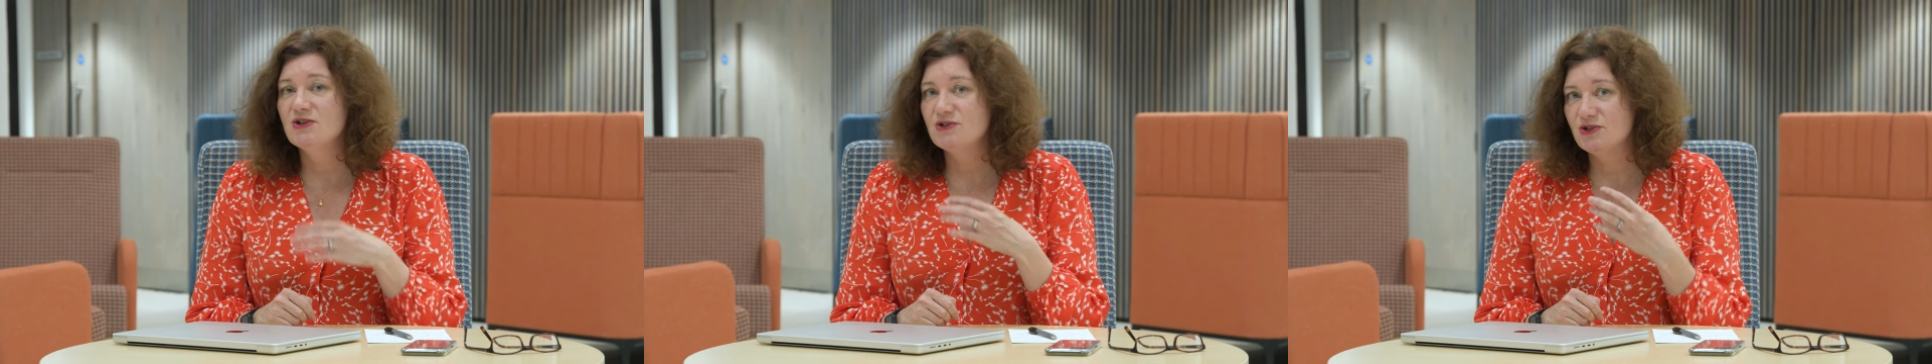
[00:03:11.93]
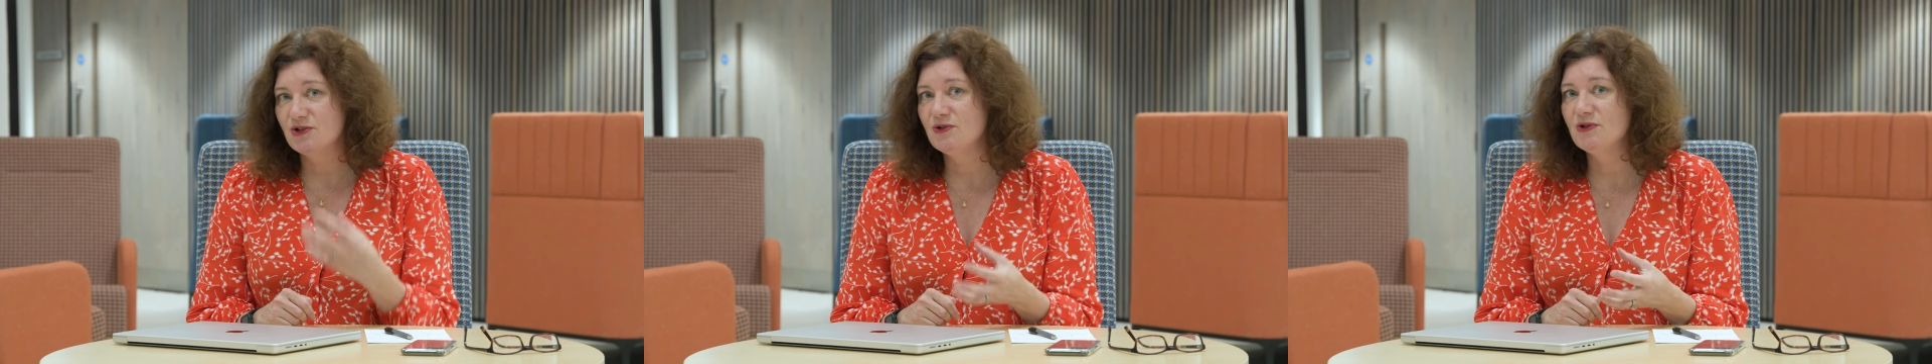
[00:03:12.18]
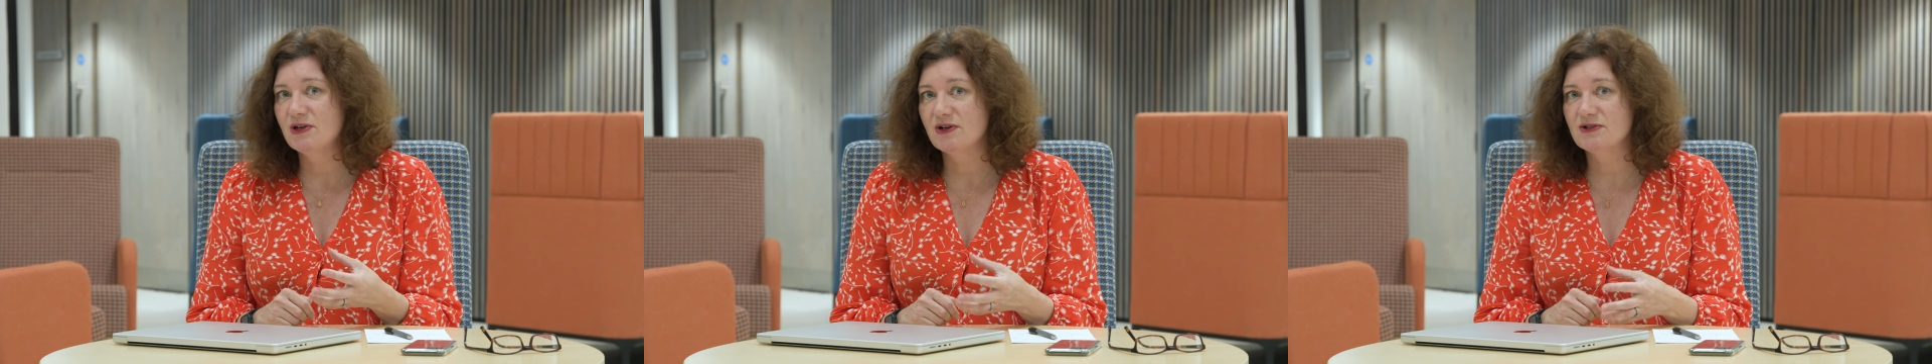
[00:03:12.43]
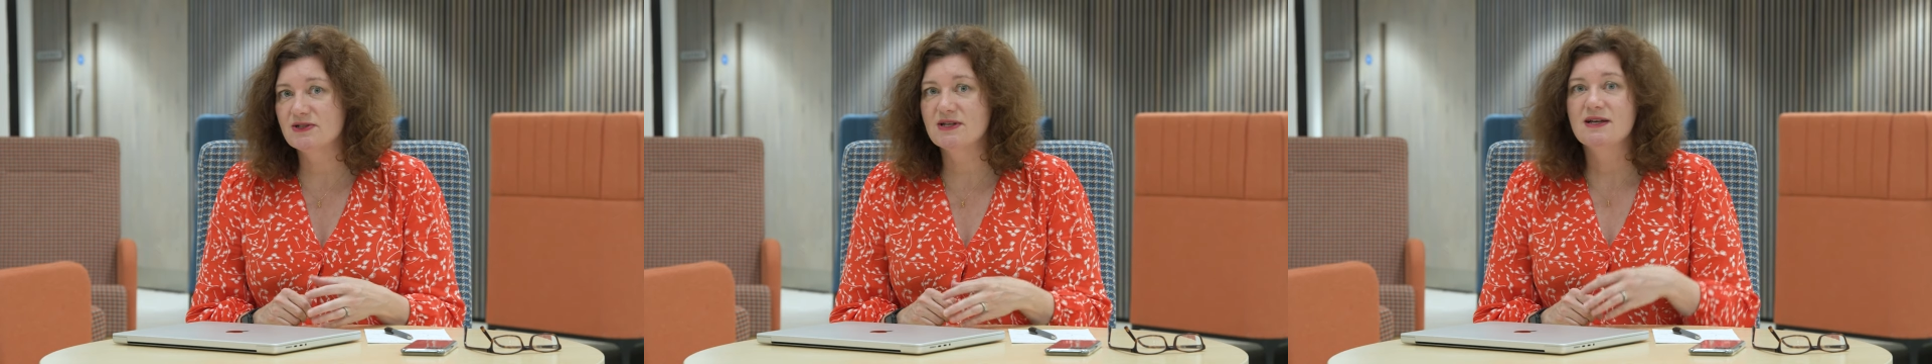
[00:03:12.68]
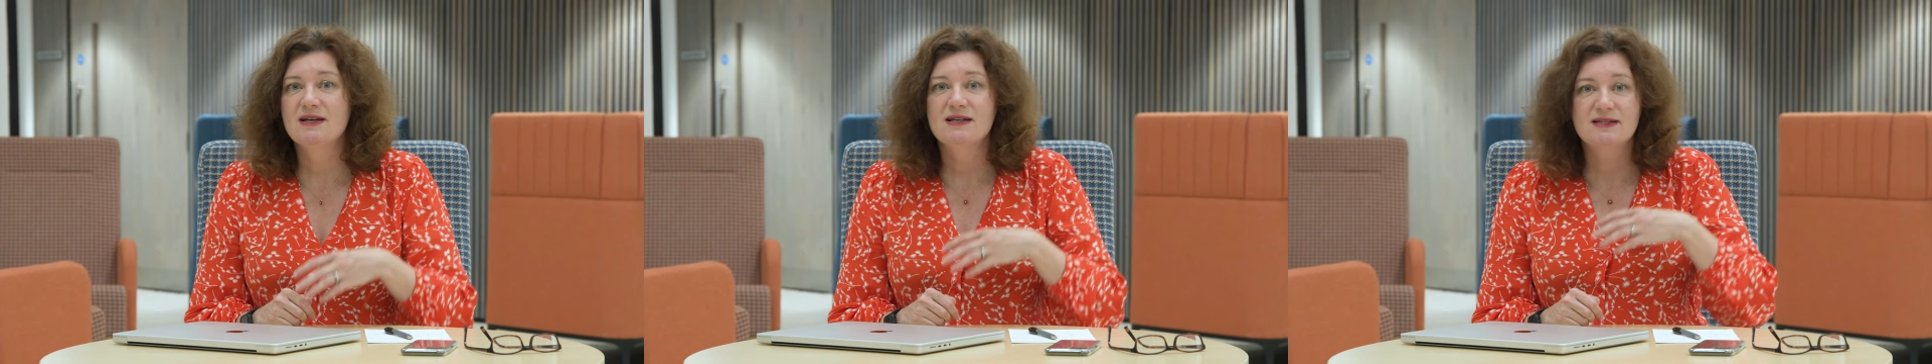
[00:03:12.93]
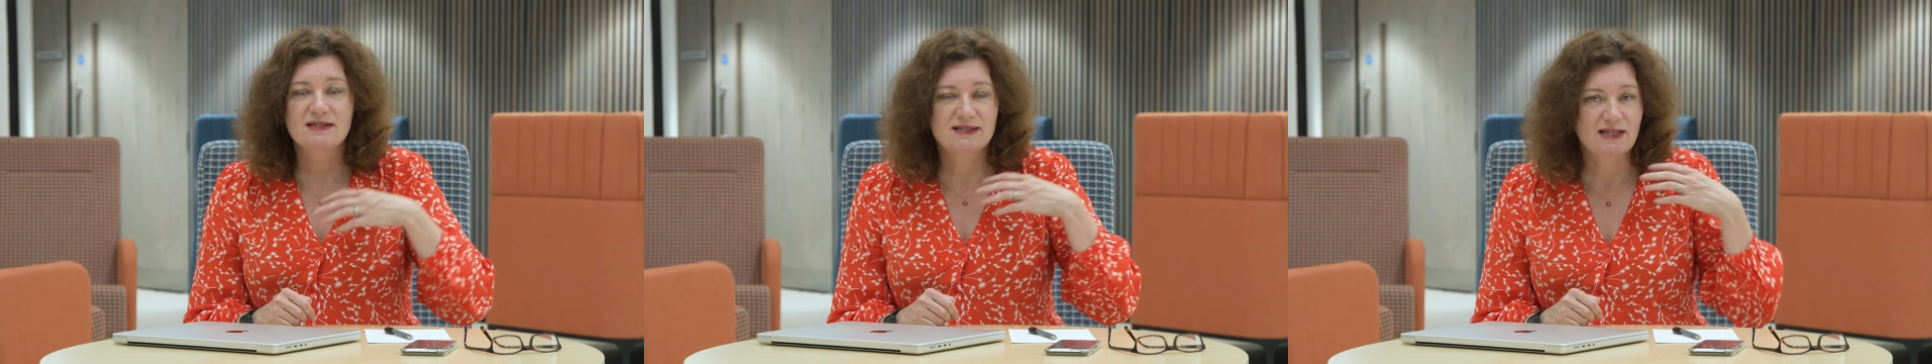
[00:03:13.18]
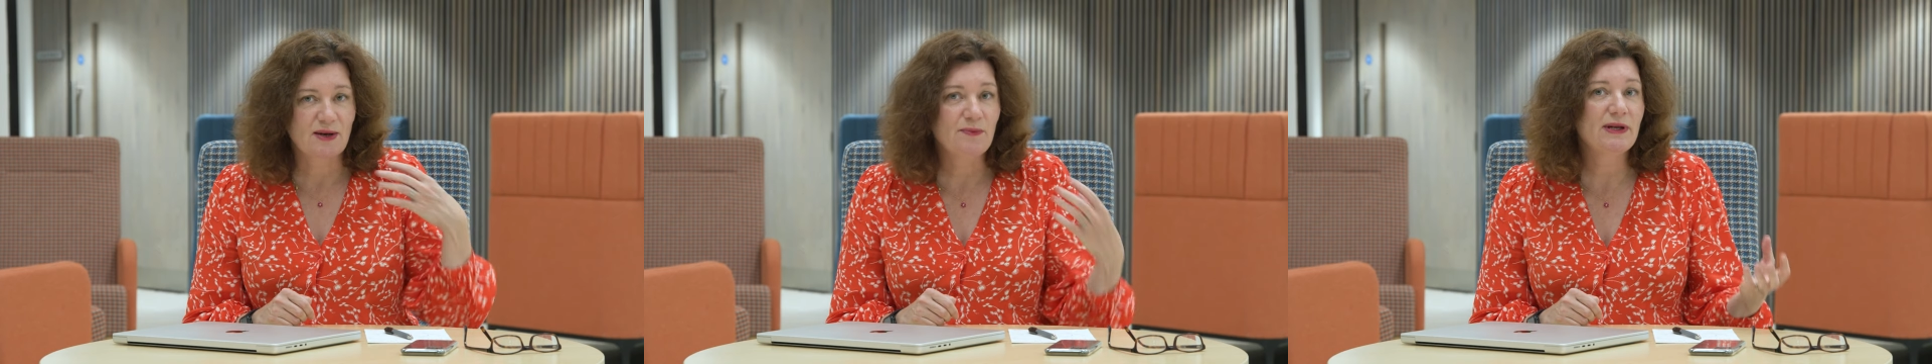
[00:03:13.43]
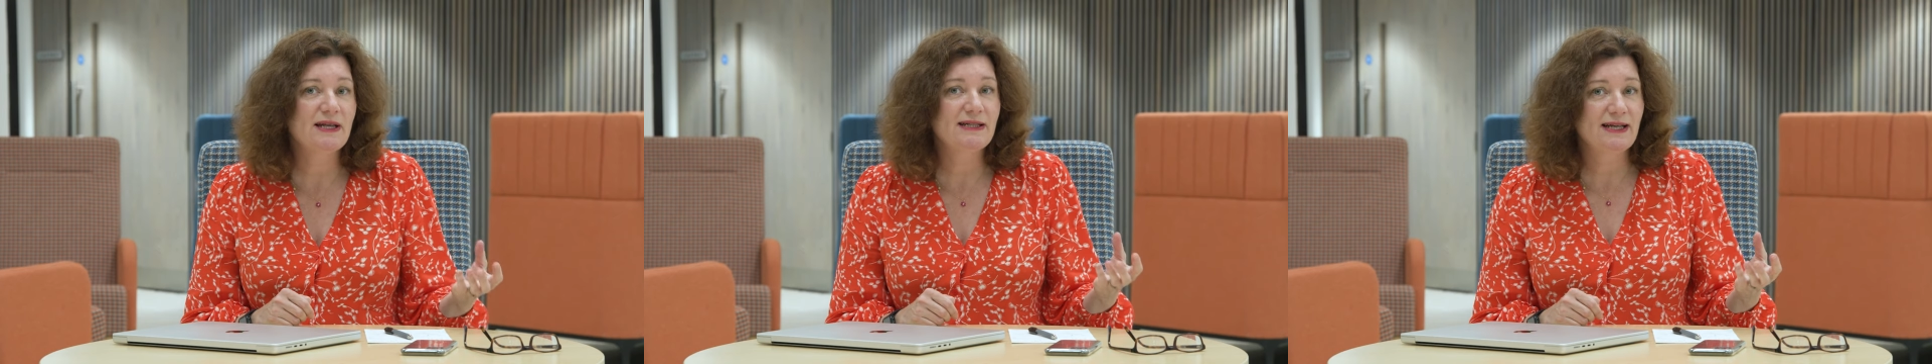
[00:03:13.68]
two years,
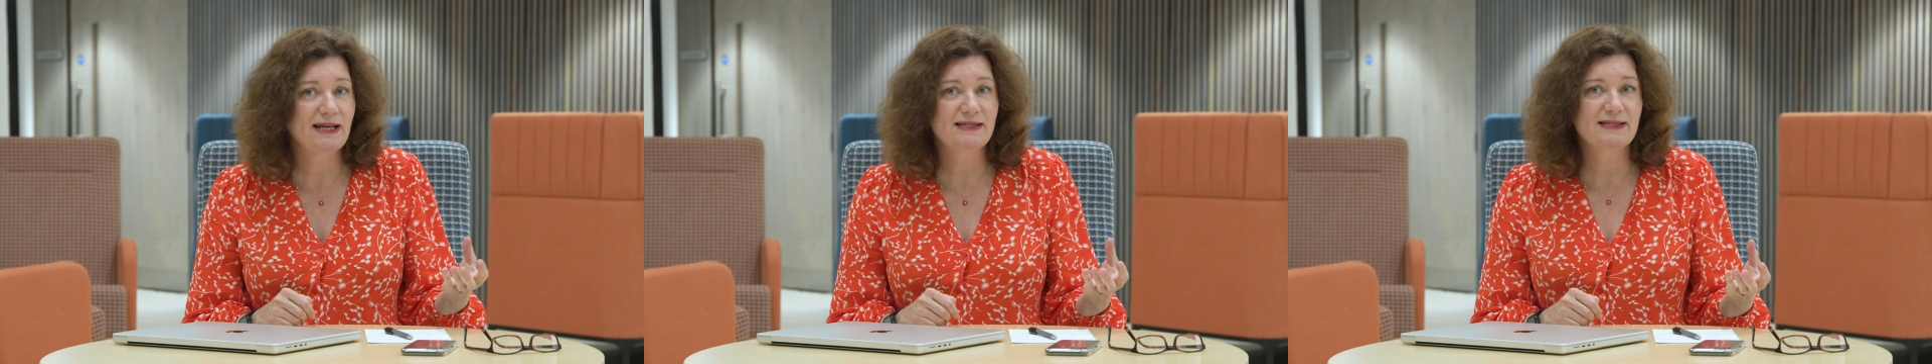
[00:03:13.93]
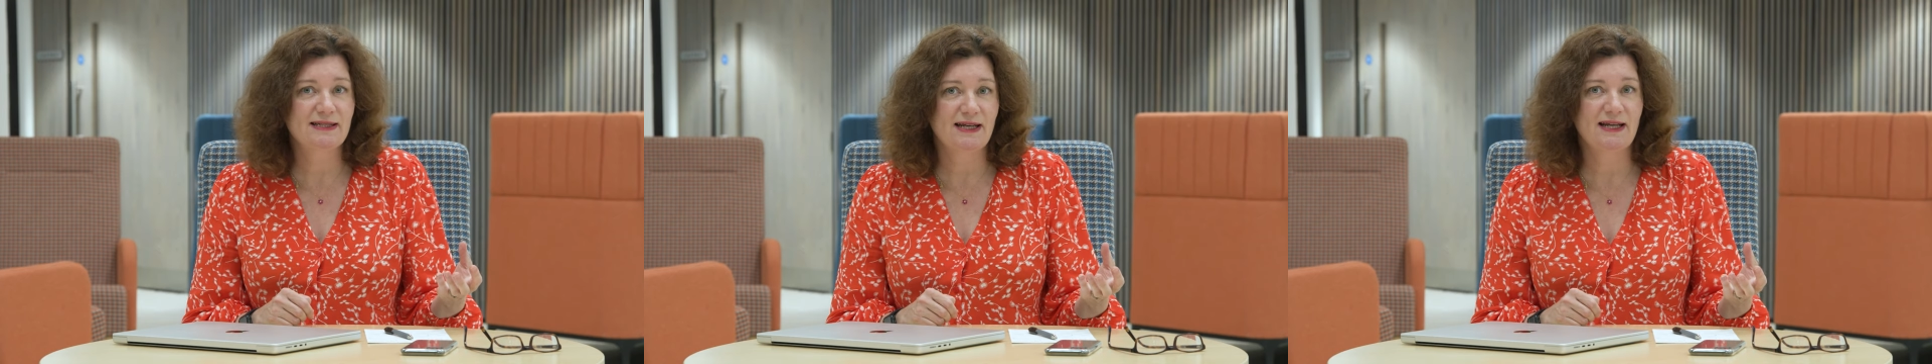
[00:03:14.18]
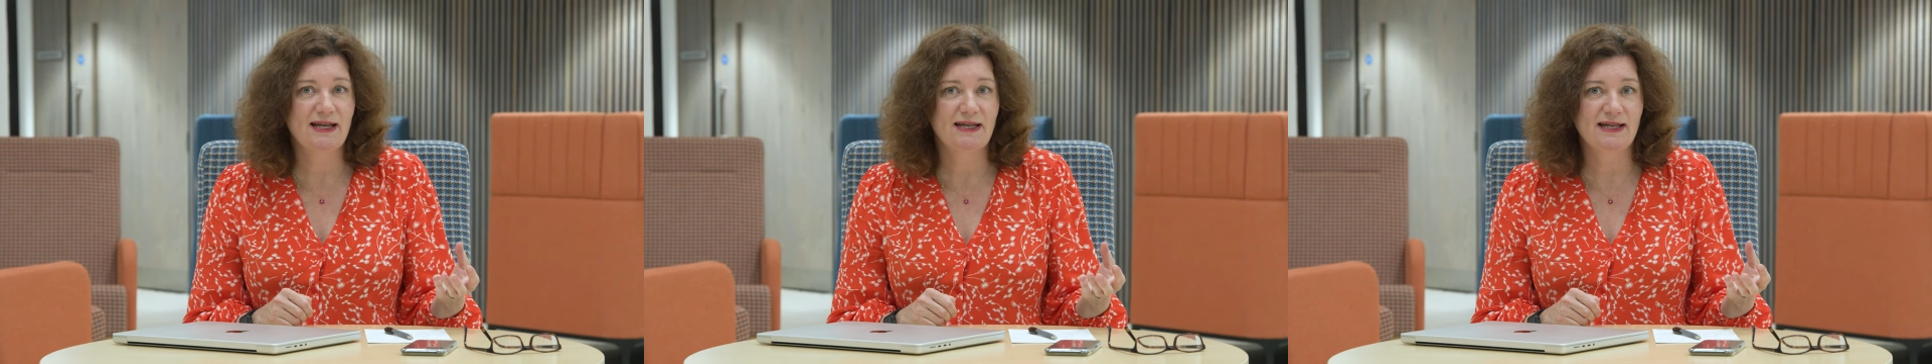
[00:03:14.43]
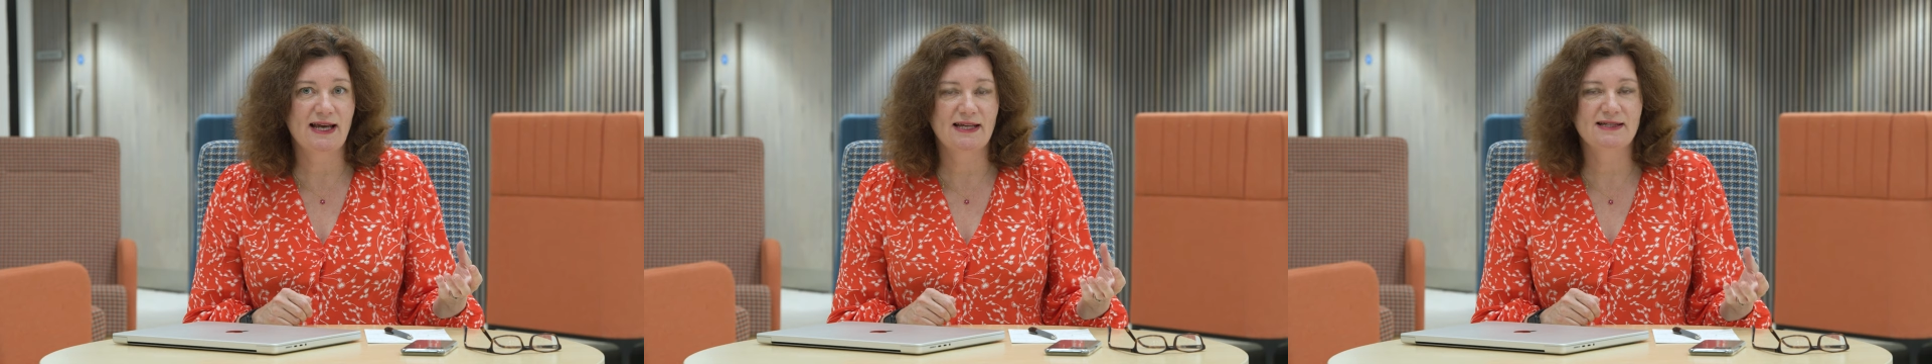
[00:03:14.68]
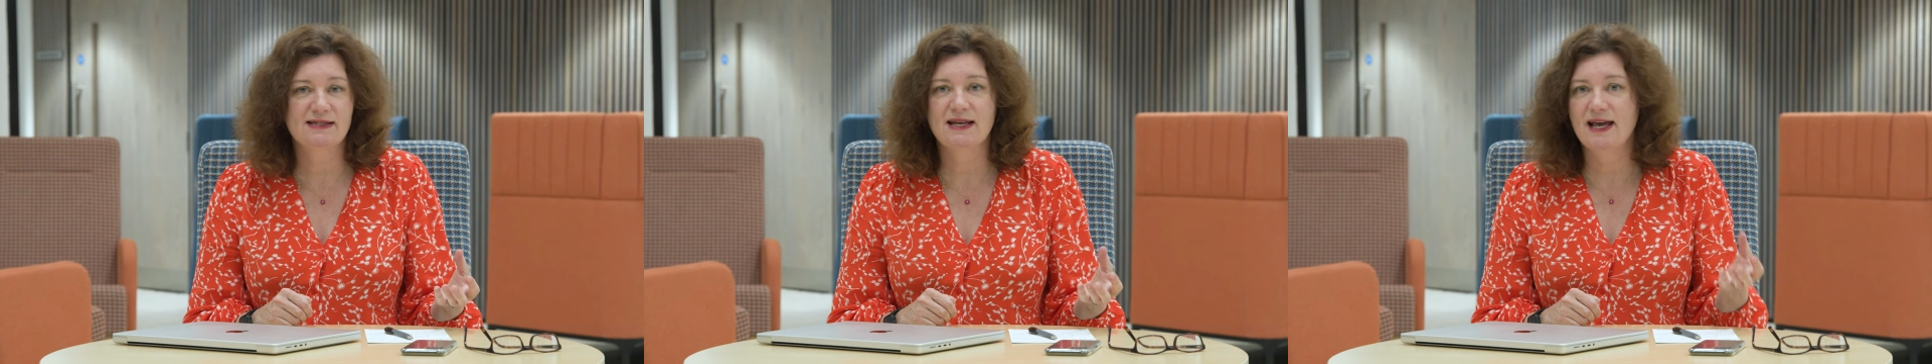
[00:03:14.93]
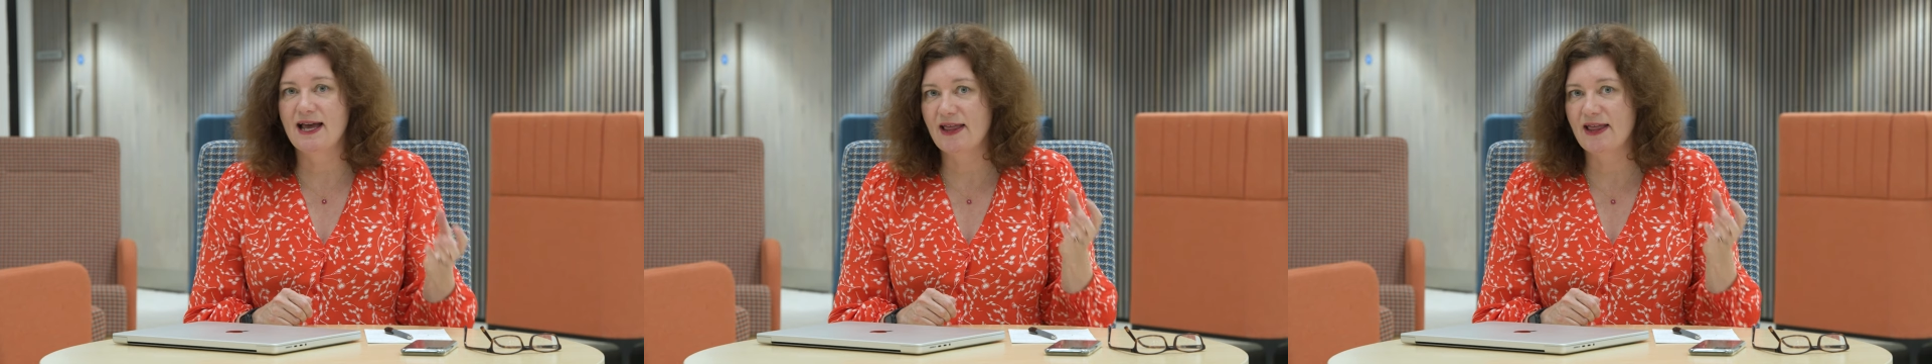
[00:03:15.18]
somebody takes a D N A test